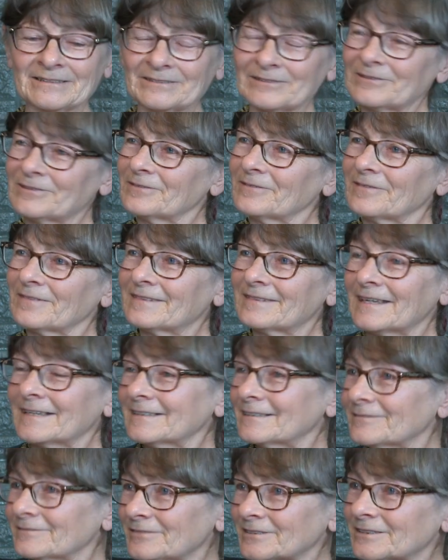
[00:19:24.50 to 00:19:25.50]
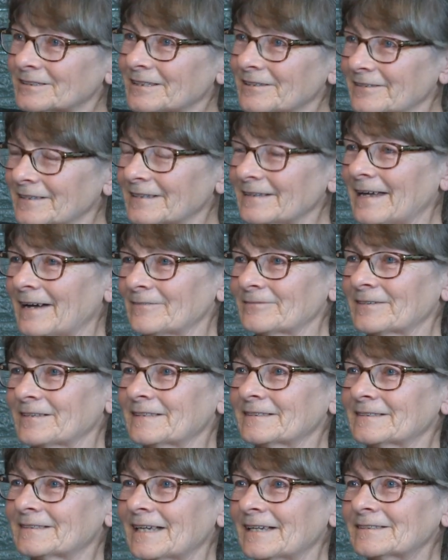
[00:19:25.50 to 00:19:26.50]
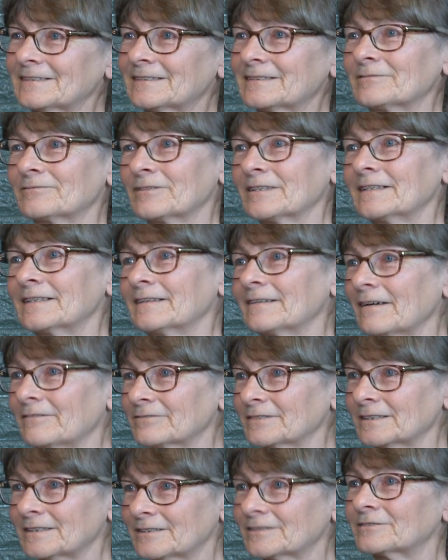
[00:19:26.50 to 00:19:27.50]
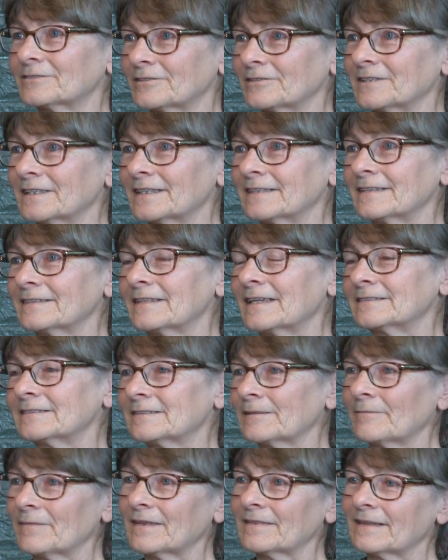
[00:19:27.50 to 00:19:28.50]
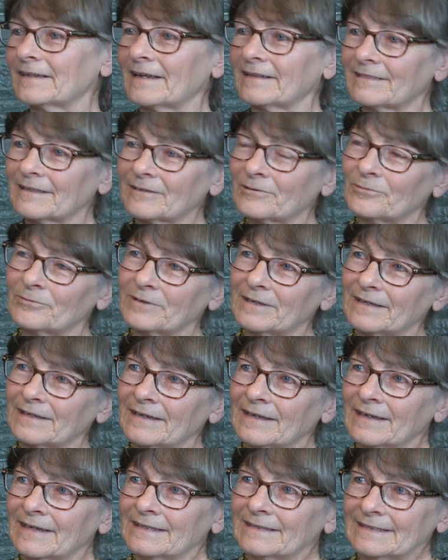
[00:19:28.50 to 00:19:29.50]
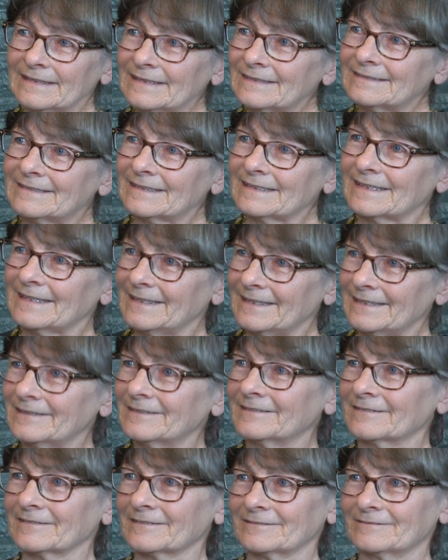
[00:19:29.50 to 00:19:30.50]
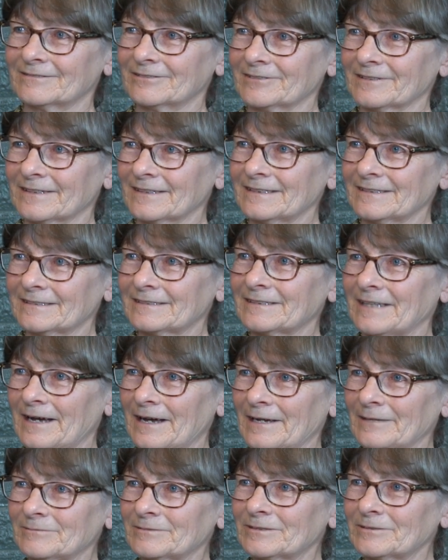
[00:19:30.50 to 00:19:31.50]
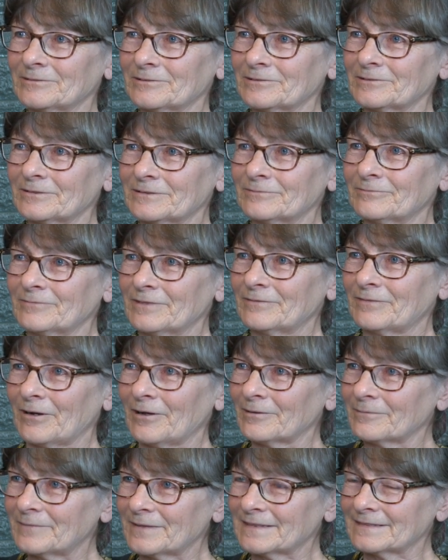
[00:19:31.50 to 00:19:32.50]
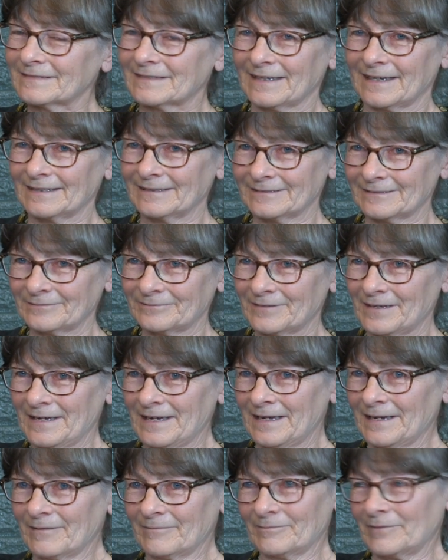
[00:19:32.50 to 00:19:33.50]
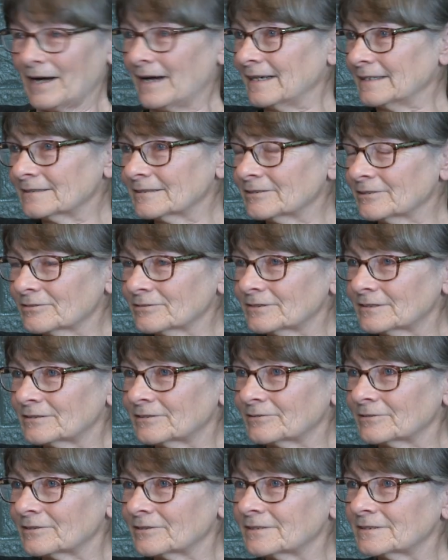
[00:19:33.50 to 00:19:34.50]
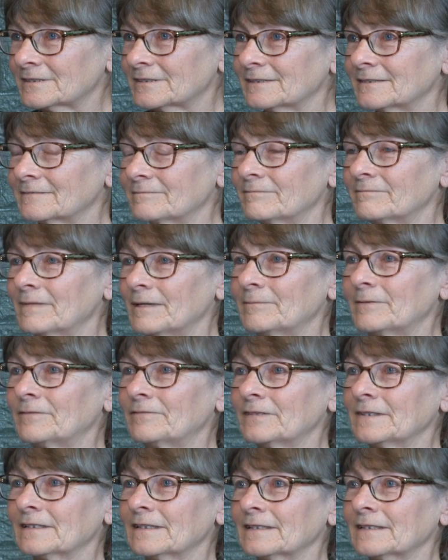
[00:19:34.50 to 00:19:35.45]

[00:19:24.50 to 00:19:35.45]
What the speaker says: So thank you for sharing that with us. That's a really lovely story, and something that I think we need to hear during these times. You know, we've all been kind of behind closed doors and maybe